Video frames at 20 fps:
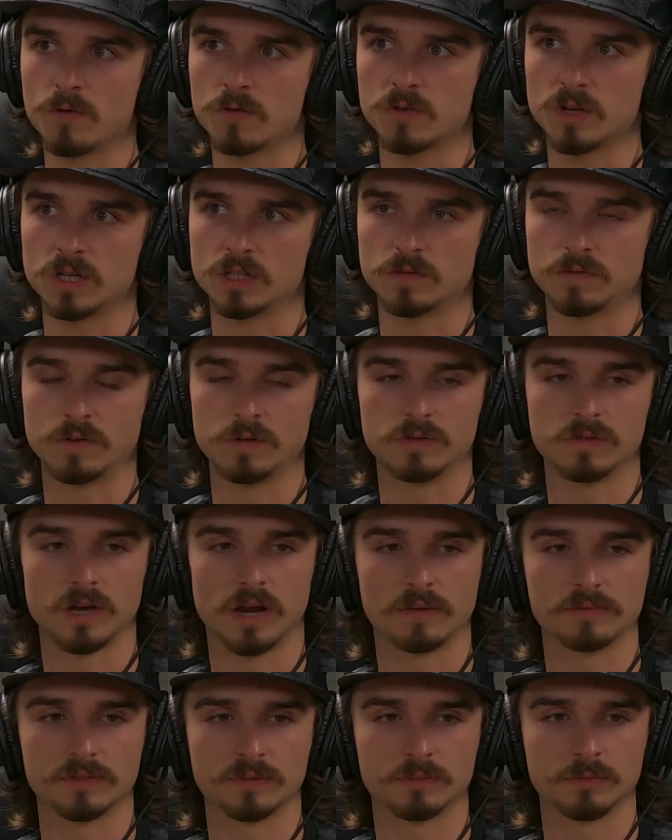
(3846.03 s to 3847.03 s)
stage a few
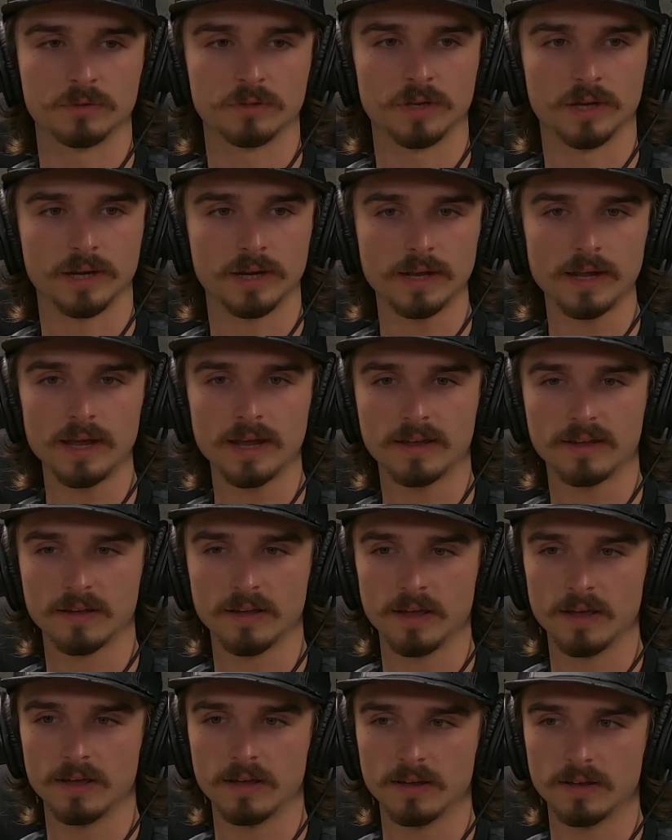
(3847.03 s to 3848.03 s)
times and when like
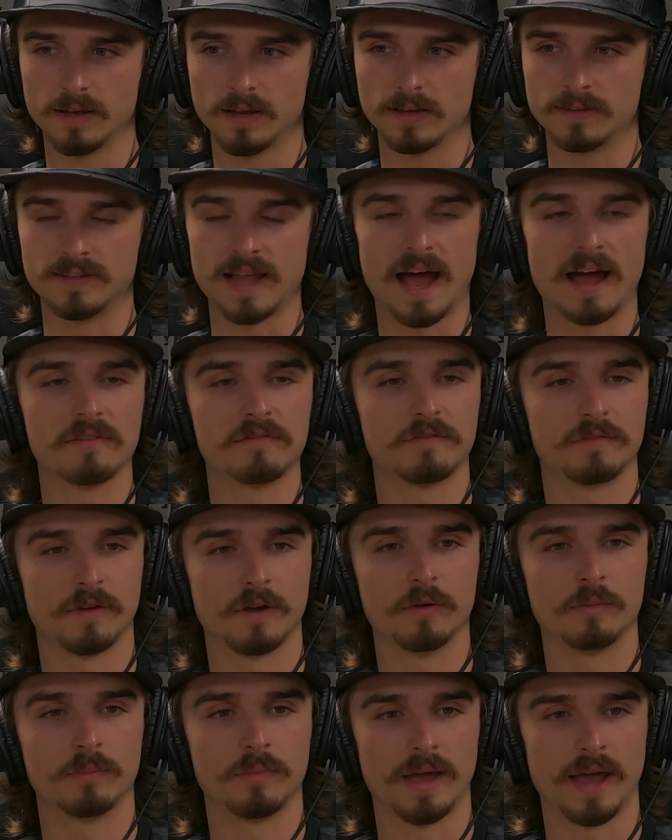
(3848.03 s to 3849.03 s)
not
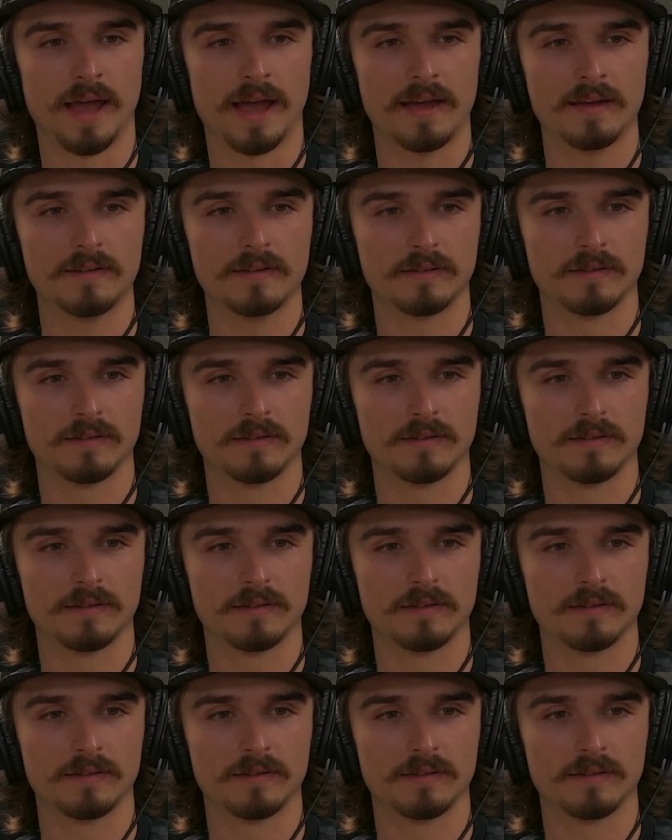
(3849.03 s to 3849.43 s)
felt bad.